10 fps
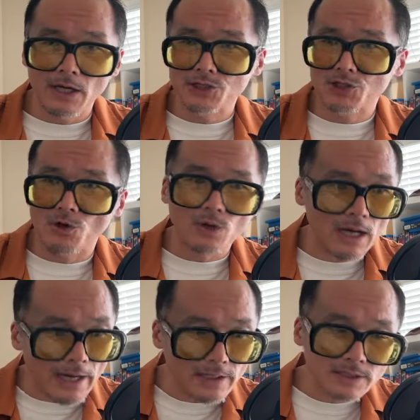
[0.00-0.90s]
show
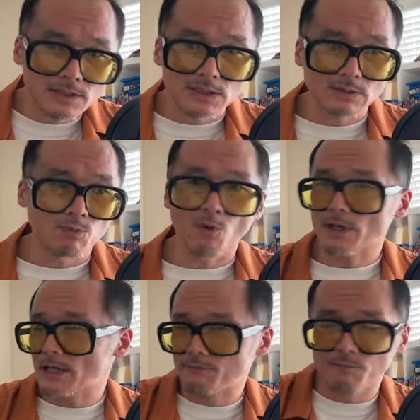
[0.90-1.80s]
kindness and support.
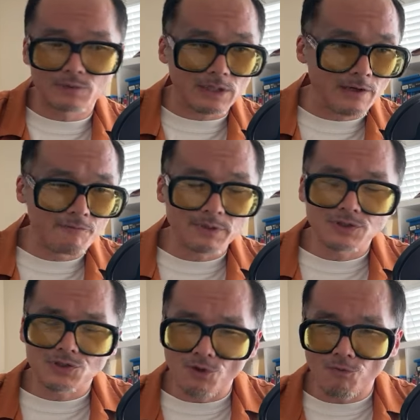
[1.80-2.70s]
I've been
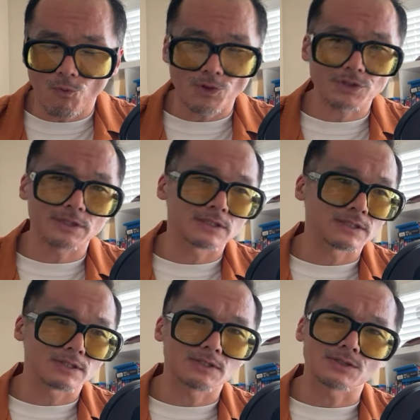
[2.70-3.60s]
so fortunate
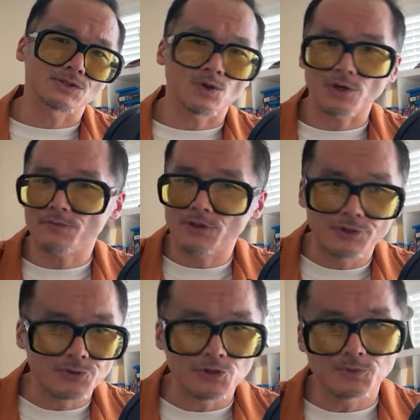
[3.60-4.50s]
since the start of
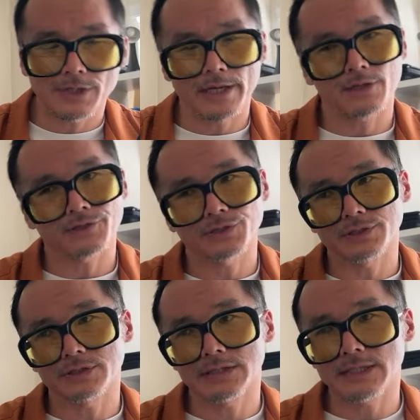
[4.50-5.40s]
the YouTube channel to
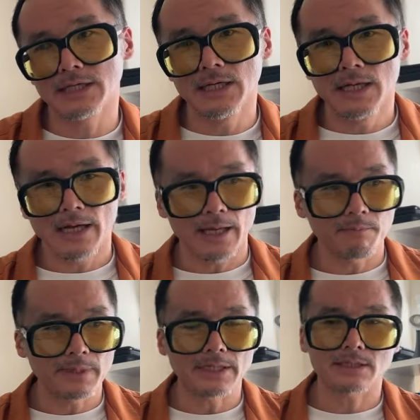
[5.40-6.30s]
see
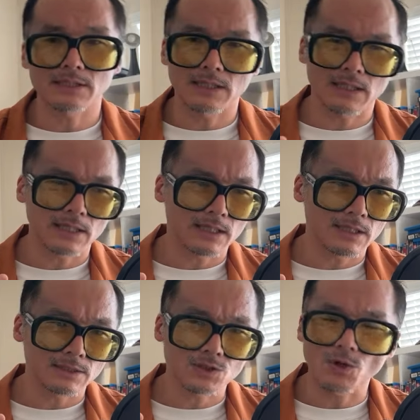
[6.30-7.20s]
and meet
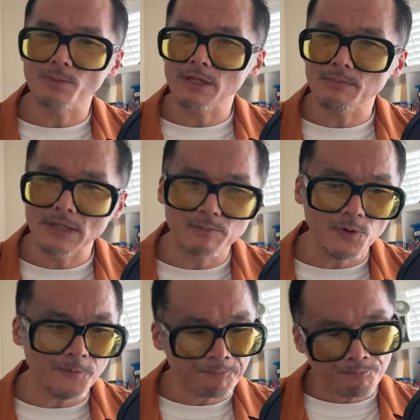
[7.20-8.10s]
so many
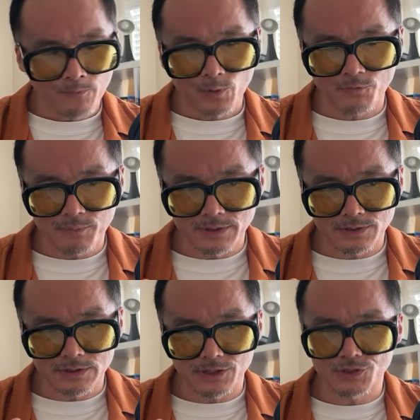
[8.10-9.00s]
people who've
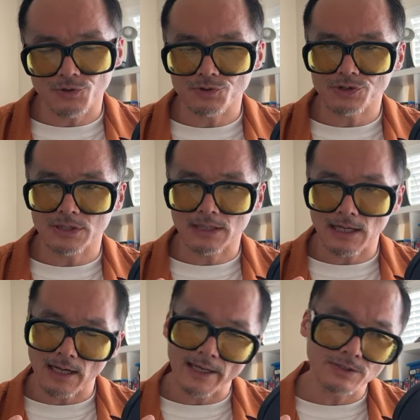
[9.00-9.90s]
been so
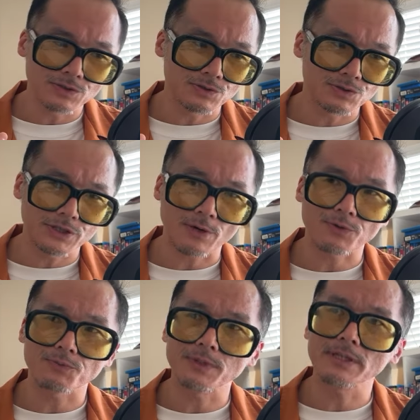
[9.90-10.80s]
kind to share
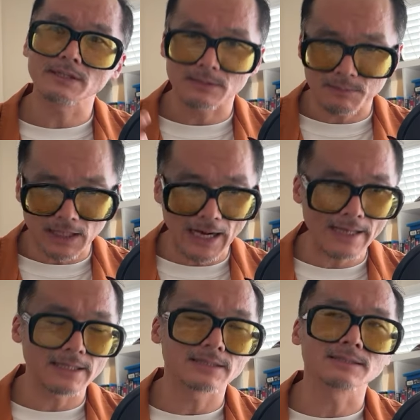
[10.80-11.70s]
with me some
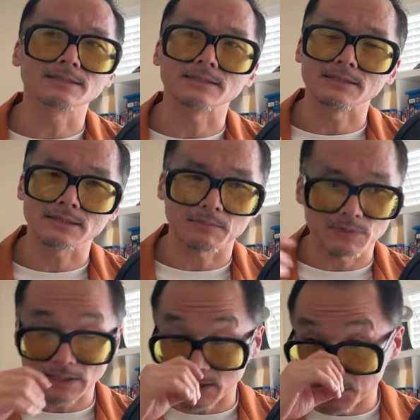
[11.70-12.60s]
guidance and some
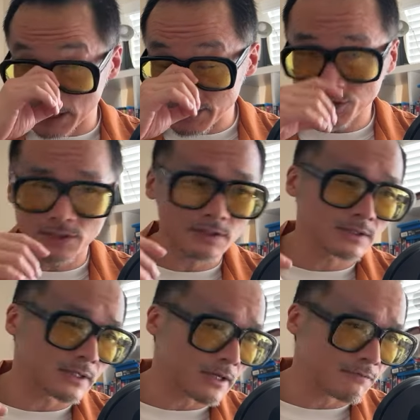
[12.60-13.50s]
suggestions
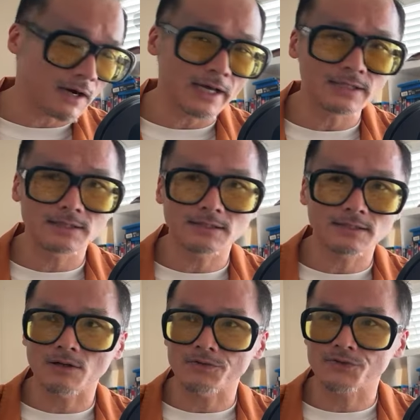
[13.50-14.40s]
and advice,
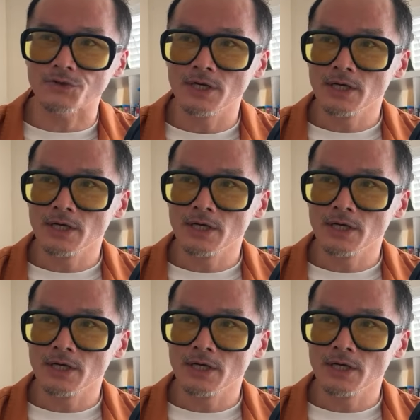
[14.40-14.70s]
and also